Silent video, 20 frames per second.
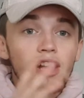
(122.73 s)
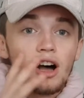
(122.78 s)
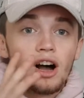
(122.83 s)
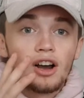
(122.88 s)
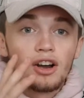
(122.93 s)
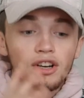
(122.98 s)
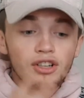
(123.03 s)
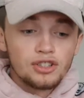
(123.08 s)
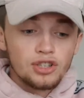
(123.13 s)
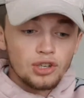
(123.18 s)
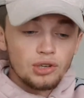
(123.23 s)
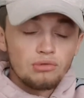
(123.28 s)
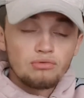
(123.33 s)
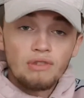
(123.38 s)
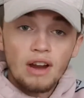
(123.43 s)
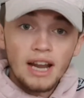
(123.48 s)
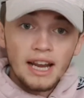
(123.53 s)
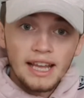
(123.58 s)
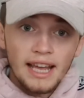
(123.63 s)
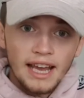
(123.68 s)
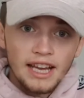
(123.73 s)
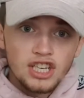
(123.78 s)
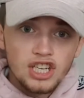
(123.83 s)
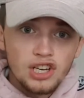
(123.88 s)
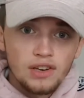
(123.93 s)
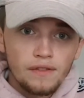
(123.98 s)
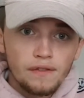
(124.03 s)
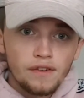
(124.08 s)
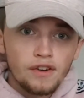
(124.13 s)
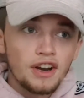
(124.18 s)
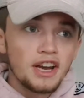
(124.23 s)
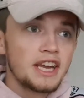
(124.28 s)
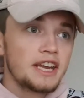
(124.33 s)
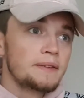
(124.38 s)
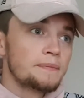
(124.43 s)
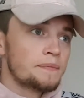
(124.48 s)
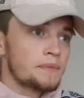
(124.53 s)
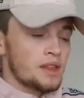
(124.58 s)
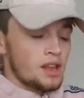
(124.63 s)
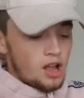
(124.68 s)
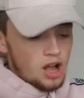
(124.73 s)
I'm going to do relegation 3.